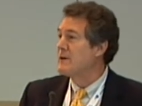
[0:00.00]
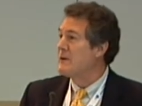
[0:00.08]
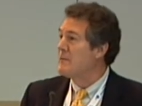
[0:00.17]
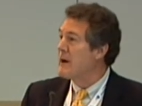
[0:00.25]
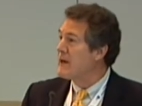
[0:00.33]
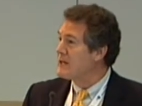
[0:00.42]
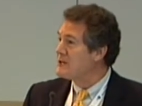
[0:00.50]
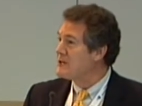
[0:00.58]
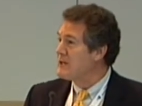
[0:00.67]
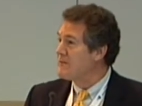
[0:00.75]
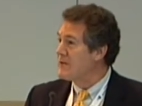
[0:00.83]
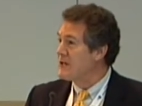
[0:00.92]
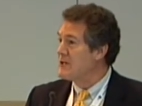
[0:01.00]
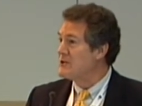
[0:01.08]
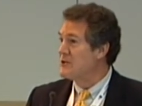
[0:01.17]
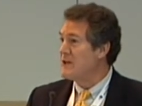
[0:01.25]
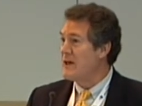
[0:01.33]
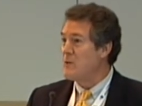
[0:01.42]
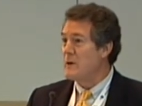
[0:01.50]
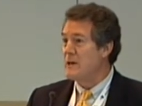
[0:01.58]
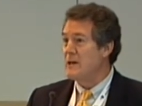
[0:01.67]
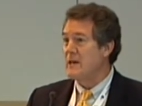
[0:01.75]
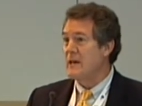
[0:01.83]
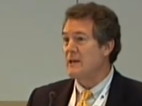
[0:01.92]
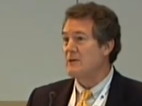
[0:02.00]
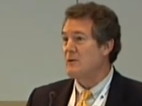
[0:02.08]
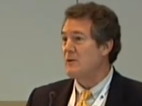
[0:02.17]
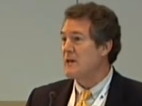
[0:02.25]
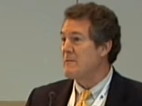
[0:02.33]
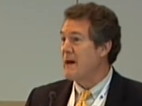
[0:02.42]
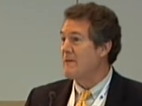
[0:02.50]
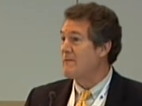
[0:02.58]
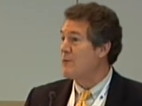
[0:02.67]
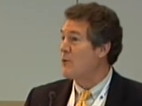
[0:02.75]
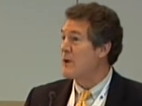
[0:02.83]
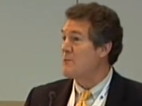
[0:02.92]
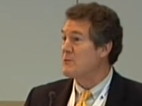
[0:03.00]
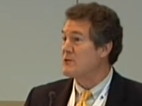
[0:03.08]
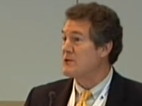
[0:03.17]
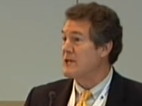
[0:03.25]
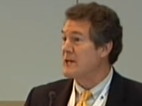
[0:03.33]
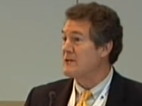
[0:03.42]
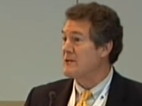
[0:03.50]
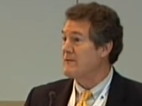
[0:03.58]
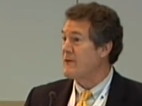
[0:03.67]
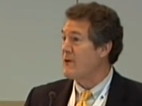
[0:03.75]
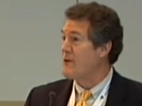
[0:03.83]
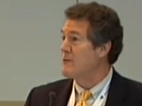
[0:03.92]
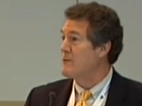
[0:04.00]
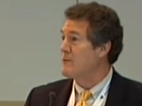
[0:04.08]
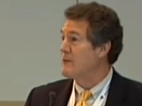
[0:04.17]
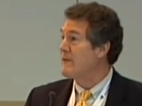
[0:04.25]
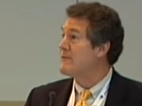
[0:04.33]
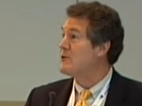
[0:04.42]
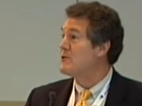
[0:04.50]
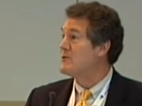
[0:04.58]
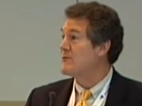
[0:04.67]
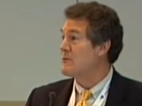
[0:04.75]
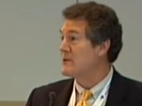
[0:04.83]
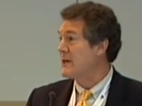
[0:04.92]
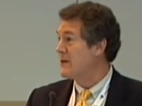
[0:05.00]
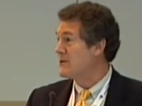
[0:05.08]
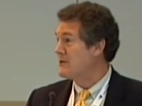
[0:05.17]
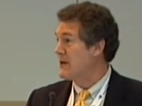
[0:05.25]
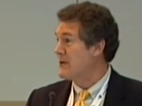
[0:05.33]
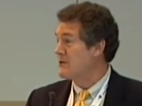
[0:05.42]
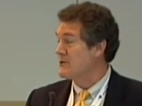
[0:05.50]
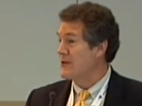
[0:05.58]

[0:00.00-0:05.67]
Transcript: American symphonies in that we get only about forty percent of our revenues from ticket sales,